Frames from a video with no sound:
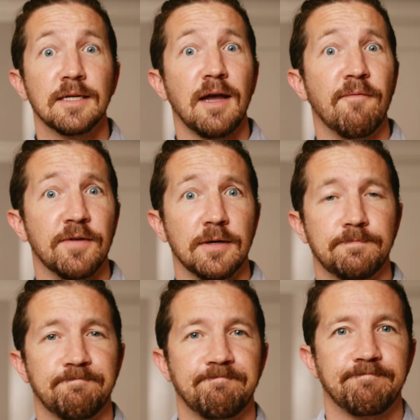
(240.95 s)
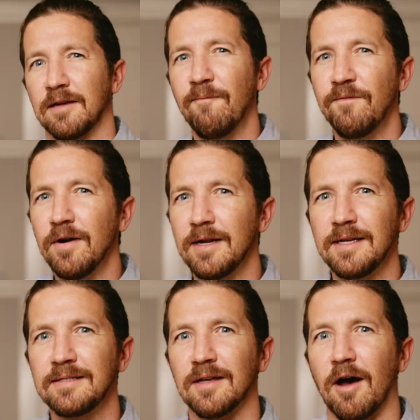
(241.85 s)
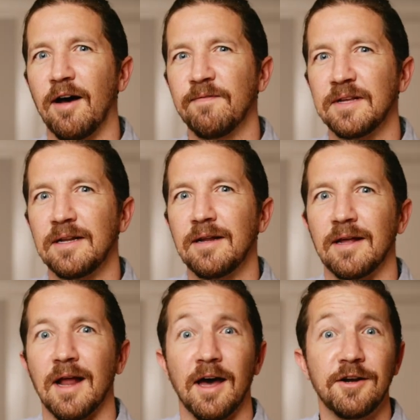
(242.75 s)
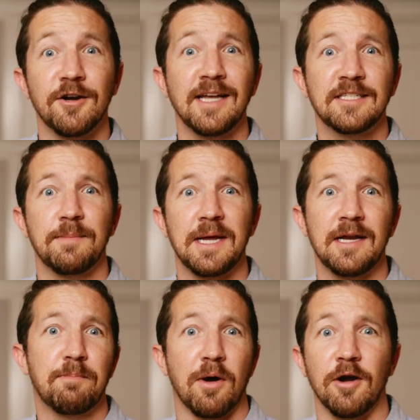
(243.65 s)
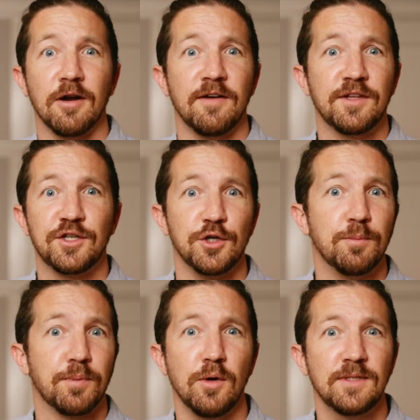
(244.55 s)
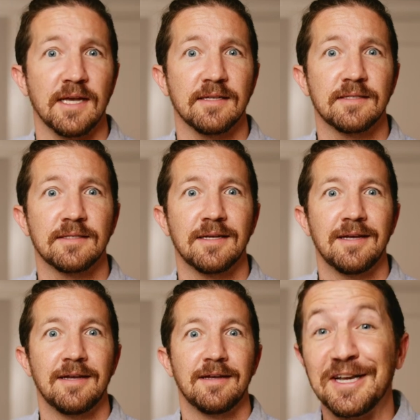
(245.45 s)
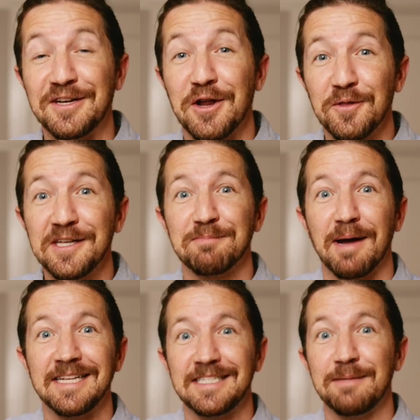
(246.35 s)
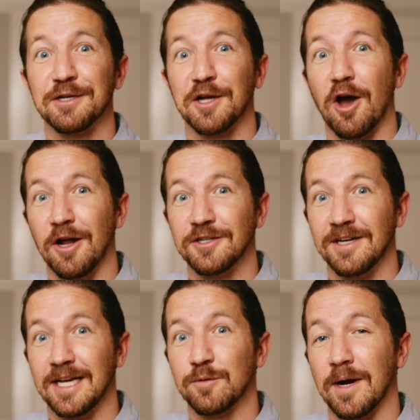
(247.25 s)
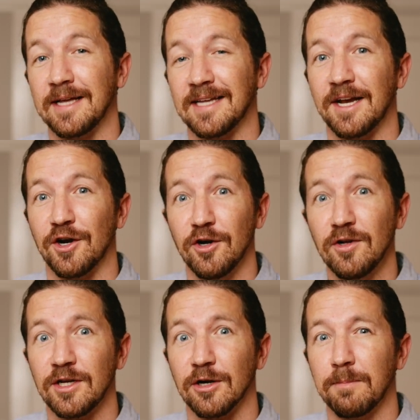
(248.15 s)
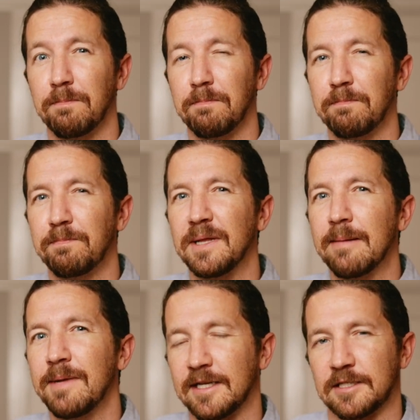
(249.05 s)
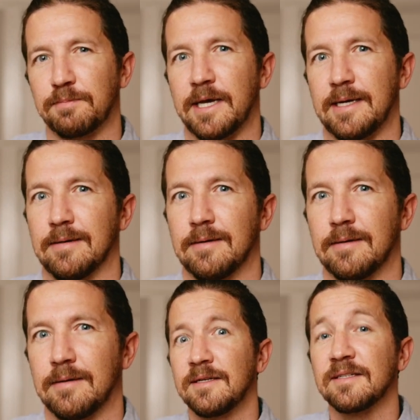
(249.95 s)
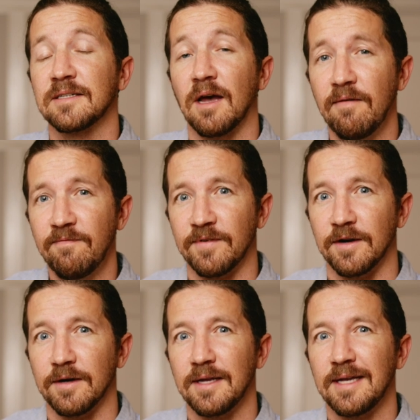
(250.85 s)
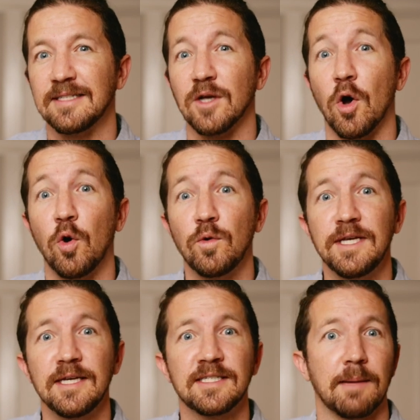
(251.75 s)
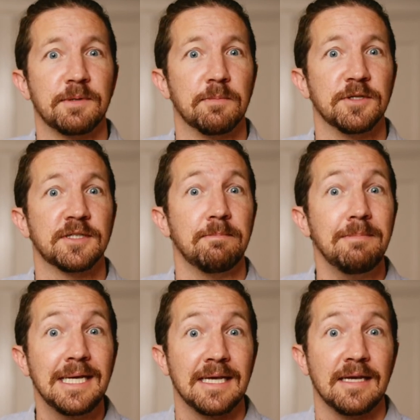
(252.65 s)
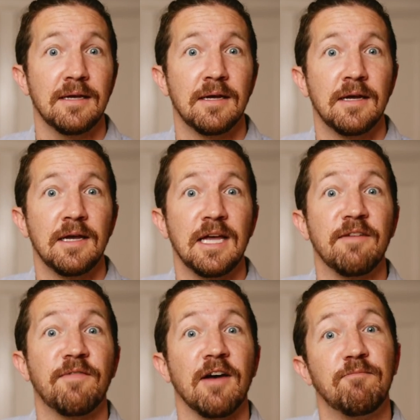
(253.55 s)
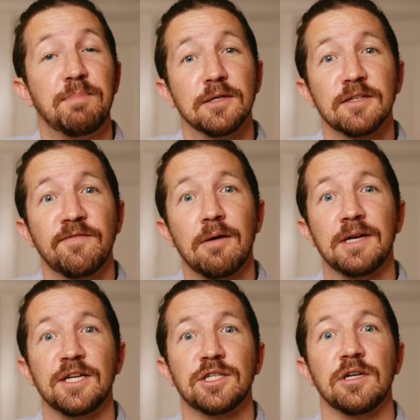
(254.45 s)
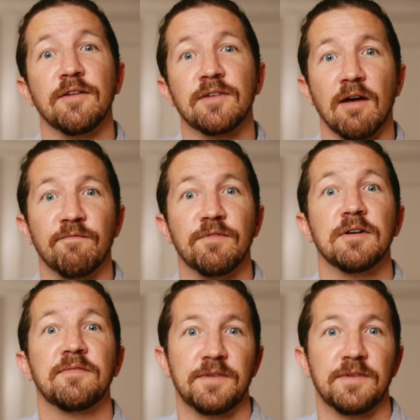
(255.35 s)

Comfort. Comfort is often an underestimated part of the shoot process. I know this might seem to contradict what I said earlier, but let me explain. Discomfort is only acceptable to me if I've built a foundation of comfort